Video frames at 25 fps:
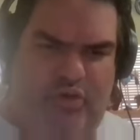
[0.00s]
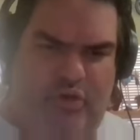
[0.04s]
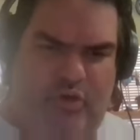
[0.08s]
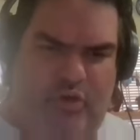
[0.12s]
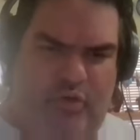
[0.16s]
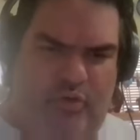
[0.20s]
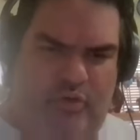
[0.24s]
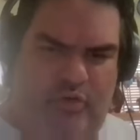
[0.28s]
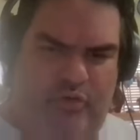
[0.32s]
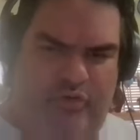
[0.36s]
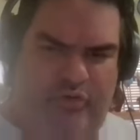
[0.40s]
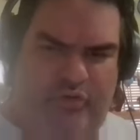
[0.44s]

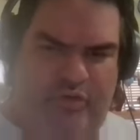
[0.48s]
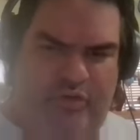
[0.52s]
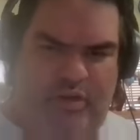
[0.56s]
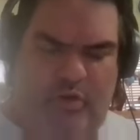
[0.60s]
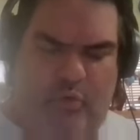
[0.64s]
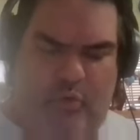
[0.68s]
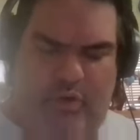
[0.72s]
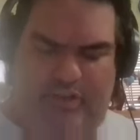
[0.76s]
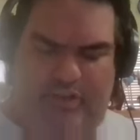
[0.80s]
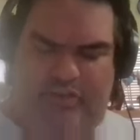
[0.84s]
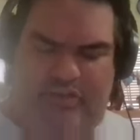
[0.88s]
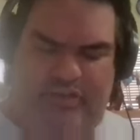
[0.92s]
goals
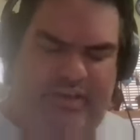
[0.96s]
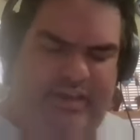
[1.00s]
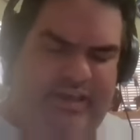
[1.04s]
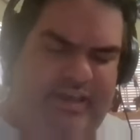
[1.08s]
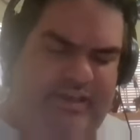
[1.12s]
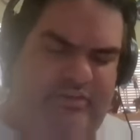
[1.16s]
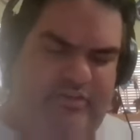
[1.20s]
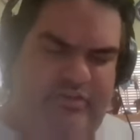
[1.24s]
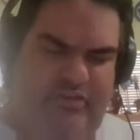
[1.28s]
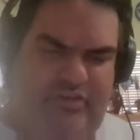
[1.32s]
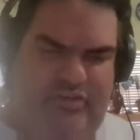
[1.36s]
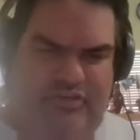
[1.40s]
once you
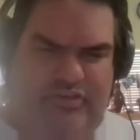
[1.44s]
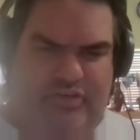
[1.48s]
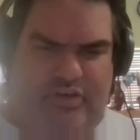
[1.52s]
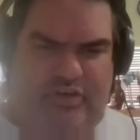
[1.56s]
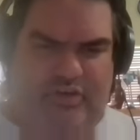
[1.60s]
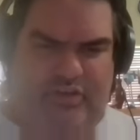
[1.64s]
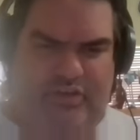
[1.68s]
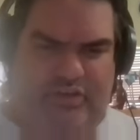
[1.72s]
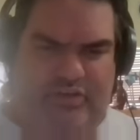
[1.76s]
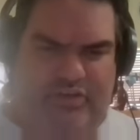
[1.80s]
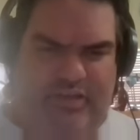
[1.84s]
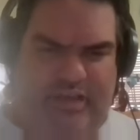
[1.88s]
get to the
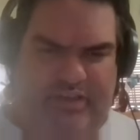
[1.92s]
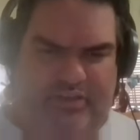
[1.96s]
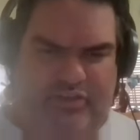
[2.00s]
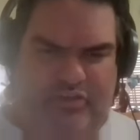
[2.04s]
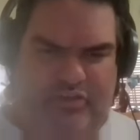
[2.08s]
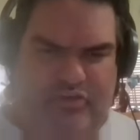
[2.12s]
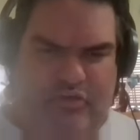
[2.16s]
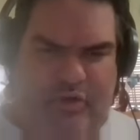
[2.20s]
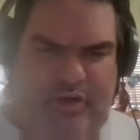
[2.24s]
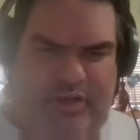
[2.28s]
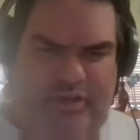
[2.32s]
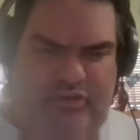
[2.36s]
start, get
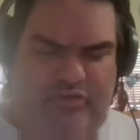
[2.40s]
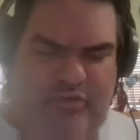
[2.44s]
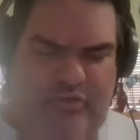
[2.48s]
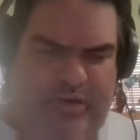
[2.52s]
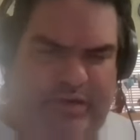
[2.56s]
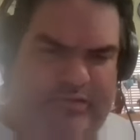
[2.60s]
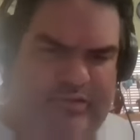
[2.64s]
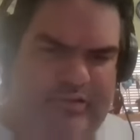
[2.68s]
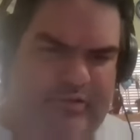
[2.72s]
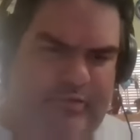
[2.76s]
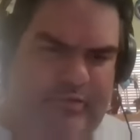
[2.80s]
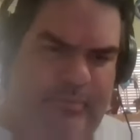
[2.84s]
to
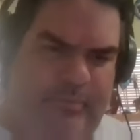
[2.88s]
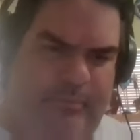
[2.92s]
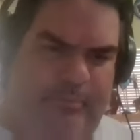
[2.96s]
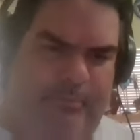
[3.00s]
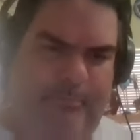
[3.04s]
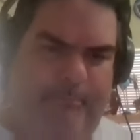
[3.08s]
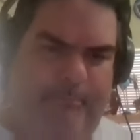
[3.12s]
2022?